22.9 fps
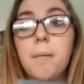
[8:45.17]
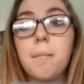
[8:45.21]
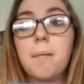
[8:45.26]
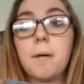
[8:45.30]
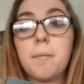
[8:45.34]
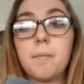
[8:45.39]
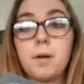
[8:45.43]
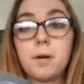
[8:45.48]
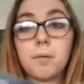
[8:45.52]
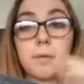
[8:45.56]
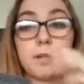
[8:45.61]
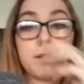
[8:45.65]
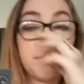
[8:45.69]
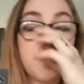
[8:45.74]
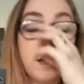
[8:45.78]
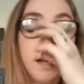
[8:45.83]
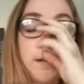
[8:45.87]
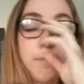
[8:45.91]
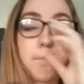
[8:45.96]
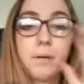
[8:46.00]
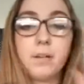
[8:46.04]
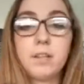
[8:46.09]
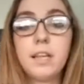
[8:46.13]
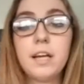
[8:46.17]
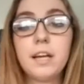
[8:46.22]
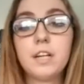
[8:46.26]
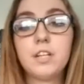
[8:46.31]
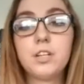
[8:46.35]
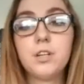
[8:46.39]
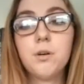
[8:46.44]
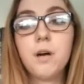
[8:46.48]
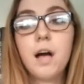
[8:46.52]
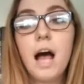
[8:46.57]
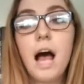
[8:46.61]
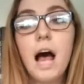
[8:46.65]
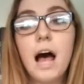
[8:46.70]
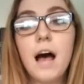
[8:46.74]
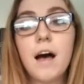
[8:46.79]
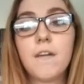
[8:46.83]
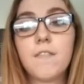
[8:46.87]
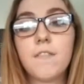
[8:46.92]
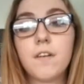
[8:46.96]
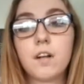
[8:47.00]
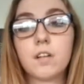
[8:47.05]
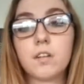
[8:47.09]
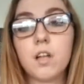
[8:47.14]
but pretty much about. But they do
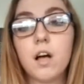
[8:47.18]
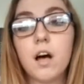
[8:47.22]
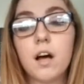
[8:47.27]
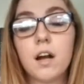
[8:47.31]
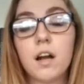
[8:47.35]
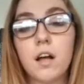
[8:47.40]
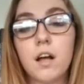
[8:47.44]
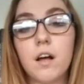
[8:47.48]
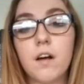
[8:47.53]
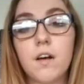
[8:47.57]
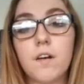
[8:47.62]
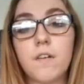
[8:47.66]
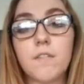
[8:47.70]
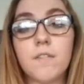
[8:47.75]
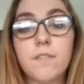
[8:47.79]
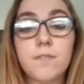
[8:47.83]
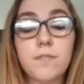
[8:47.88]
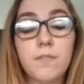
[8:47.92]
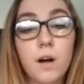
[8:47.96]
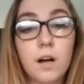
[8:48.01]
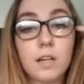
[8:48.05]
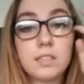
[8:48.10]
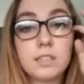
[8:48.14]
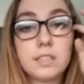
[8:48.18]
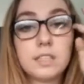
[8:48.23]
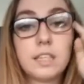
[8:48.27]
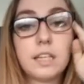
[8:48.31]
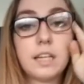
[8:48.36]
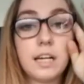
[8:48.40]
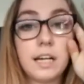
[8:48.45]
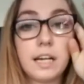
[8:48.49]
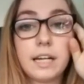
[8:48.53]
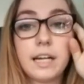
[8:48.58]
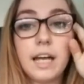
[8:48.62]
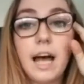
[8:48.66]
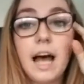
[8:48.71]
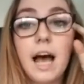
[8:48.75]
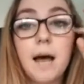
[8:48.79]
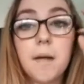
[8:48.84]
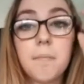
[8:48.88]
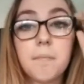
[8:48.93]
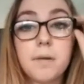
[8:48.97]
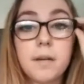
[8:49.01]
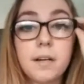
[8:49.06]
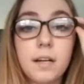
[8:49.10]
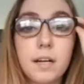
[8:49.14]
have a lot of Frosty and
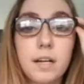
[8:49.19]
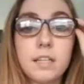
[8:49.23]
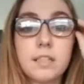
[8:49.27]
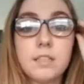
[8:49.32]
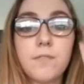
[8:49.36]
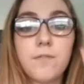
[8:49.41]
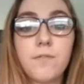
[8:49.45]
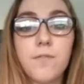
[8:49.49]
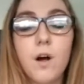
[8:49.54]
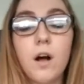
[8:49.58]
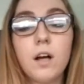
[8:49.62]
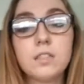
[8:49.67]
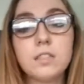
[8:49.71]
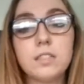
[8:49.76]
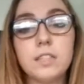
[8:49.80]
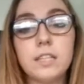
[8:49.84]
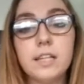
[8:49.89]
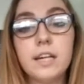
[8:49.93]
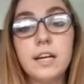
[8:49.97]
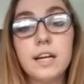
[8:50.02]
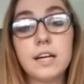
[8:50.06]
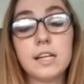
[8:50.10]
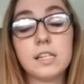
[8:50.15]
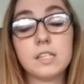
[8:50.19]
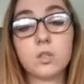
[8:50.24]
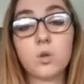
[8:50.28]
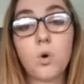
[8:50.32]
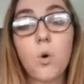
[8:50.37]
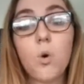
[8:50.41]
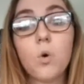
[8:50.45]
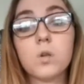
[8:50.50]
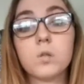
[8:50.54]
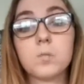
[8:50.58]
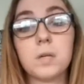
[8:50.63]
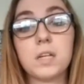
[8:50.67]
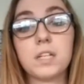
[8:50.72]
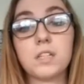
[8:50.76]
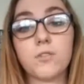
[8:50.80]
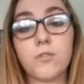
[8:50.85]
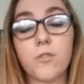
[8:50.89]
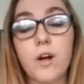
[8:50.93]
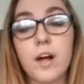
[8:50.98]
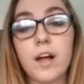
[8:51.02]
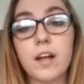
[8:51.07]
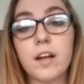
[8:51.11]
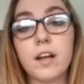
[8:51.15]
Kat because Frosty is Cole's best
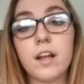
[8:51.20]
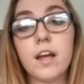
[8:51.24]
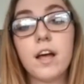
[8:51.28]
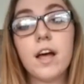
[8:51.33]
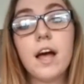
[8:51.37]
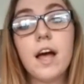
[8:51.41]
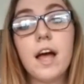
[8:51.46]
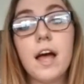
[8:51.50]
friend